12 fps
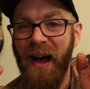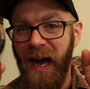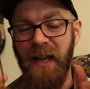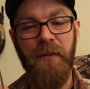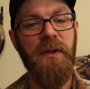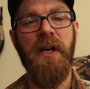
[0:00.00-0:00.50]
I
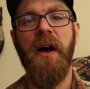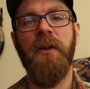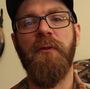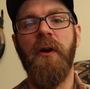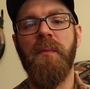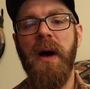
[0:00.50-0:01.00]
love you guys
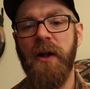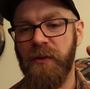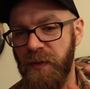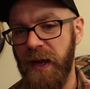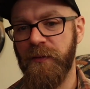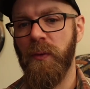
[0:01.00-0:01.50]
very much.
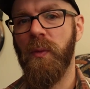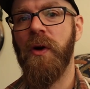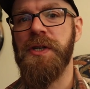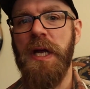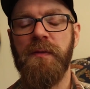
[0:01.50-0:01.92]
Thanks for watching.